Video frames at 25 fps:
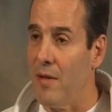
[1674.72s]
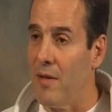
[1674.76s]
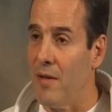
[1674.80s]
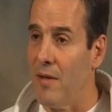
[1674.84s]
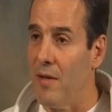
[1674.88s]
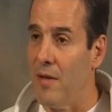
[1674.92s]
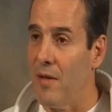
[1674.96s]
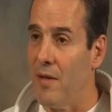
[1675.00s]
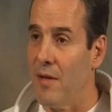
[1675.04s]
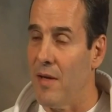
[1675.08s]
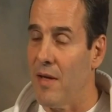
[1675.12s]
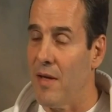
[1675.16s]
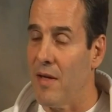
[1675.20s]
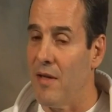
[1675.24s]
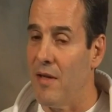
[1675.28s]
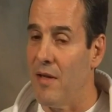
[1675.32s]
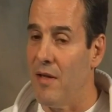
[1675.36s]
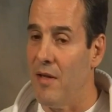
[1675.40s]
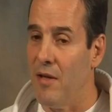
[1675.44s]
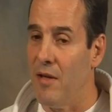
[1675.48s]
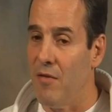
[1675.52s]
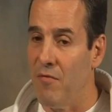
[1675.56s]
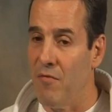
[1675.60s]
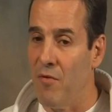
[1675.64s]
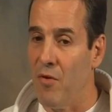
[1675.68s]
that
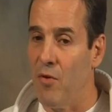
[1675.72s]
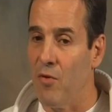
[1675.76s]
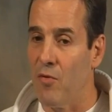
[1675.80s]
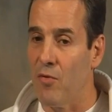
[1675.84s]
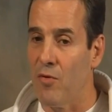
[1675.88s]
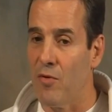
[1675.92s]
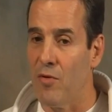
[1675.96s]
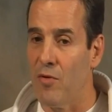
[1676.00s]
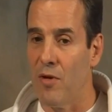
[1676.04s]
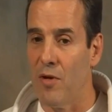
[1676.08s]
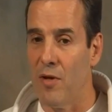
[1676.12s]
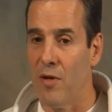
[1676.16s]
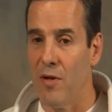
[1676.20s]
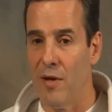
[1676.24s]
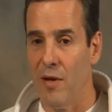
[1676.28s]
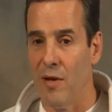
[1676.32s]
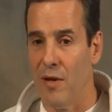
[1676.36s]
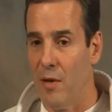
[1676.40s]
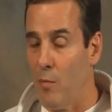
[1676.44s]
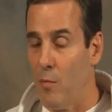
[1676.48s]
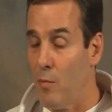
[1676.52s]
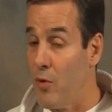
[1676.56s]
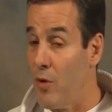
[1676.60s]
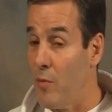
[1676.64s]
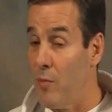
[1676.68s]
devote
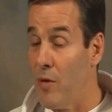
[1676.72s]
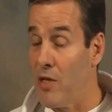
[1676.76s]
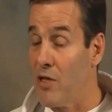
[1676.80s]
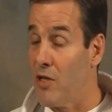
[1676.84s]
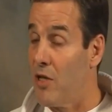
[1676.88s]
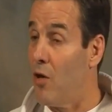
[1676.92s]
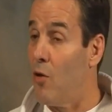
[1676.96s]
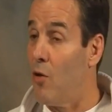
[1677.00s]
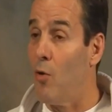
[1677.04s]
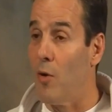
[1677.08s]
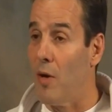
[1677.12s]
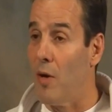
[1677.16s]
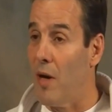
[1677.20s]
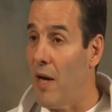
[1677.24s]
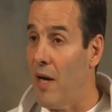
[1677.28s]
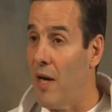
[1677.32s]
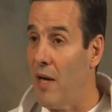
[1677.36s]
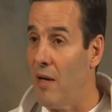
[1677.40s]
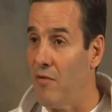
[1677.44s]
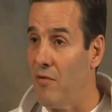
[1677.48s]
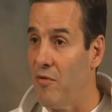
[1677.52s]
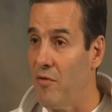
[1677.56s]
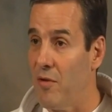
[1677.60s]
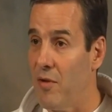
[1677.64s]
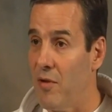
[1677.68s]
pretty much their whole
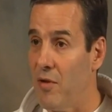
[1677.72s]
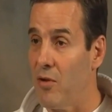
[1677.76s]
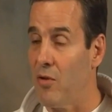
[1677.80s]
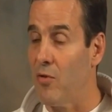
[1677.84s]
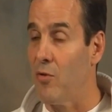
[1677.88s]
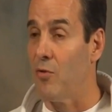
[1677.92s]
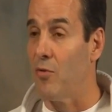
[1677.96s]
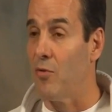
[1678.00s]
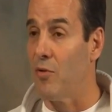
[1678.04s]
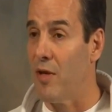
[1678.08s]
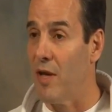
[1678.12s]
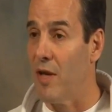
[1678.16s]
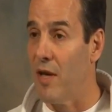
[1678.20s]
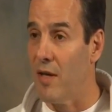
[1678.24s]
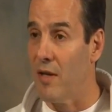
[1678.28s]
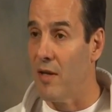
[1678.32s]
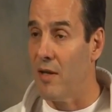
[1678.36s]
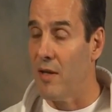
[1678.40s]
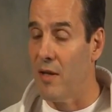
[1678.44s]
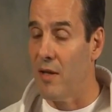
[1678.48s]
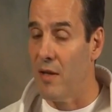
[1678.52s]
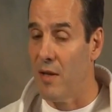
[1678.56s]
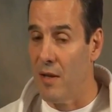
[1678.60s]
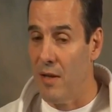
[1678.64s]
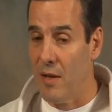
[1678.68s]
life to do that.
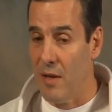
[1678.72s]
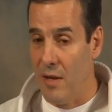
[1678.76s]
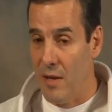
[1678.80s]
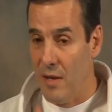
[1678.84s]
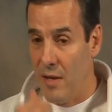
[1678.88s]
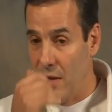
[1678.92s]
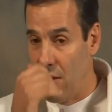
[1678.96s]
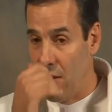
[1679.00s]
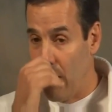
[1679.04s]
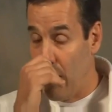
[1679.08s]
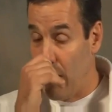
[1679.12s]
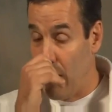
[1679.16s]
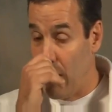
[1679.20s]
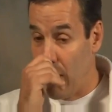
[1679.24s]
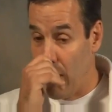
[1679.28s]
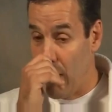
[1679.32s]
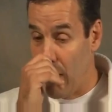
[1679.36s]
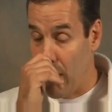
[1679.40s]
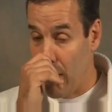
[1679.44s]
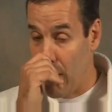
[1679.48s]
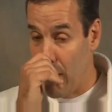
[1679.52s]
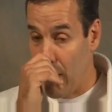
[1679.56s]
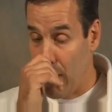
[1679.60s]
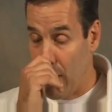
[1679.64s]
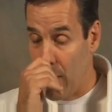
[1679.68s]
And
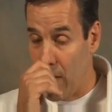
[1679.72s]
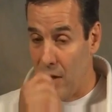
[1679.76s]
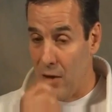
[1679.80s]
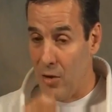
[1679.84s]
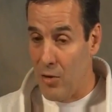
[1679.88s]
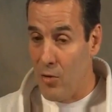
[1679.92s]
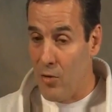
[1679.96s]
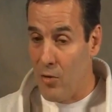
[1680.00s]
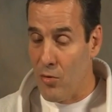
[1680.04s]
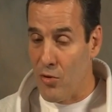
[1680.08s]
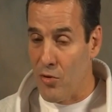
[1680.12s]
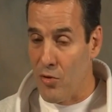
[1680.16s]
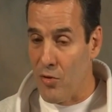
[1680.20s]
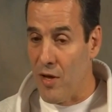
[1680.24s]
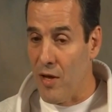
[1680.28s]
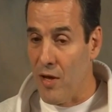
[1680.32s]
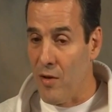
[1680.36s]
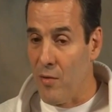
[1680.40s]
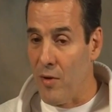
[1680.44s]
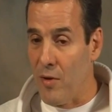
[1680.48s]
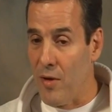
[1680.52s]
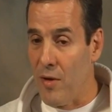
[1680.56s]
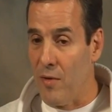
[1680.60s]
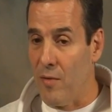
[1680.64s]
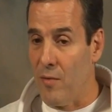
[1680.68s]
I know
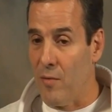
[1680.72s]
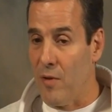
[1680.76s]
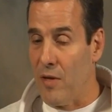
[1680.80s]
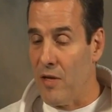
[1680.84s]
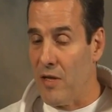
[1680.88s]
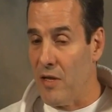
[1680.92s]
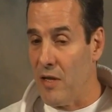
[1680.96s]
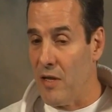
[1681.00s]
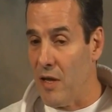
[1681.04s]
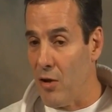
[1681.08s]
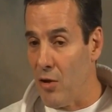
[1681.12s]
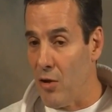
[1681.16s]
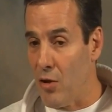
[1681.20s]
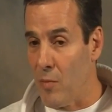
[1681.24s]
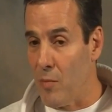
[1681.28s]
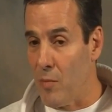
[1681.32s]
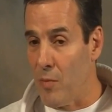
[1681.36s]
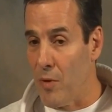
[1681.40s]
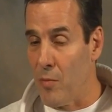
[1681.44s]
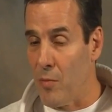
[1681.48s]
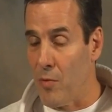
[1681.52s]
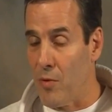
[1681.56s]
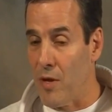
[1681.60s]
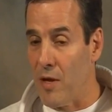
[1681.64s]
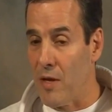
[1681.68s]
today we see a lot of
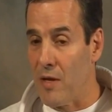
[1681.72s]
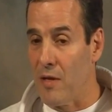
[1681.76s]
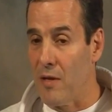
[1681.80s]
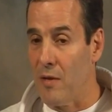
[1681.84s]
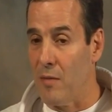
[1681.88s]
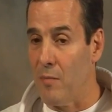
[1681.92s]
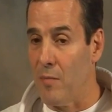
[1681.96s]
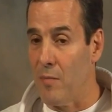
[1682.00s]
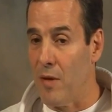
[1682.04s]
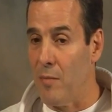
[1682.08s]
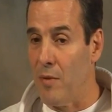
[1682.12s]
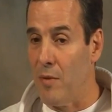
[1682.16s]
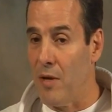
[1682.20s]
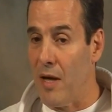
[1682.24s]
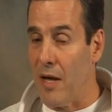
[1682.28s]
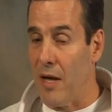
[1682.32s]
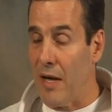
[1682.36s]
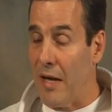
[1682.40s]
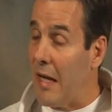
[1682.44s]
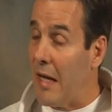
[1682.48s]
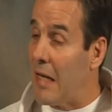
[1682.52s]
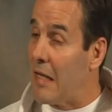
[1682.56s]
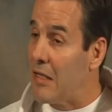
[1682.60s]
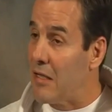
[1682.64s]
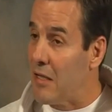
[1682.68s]
people that maybe
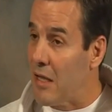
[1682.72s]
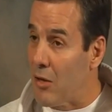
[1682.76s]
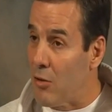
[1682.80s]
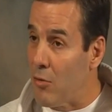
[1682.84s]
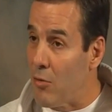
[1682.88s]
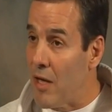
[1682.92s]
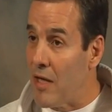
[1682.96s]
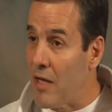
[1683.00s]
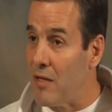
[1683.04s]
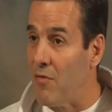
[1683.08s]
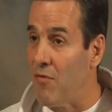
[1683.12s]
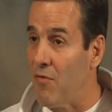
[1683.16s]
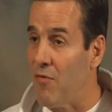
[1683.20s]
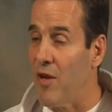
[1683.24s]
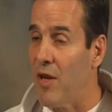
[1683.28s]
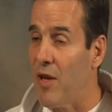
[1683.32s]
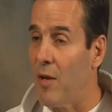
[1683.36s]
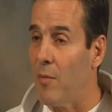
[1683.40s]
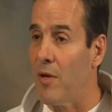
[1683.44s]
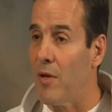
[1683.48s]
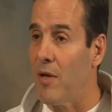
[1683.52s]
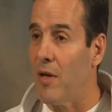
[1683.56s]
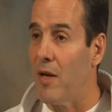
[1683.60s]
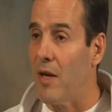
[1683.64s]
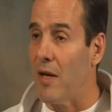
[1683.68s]
against the Gracie
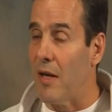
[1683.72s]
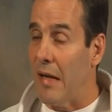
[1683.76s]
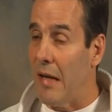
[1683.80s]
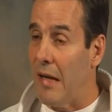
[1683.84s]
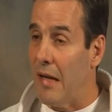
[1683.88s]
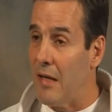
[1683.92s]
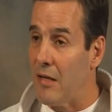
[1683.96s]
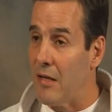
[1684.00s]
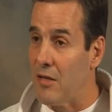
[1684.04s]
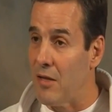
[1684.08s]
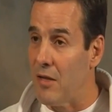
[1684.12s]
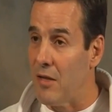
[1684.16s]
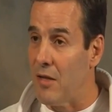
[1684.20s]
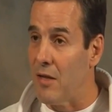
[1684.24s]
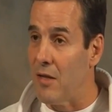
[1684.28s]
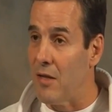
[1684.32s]
family, against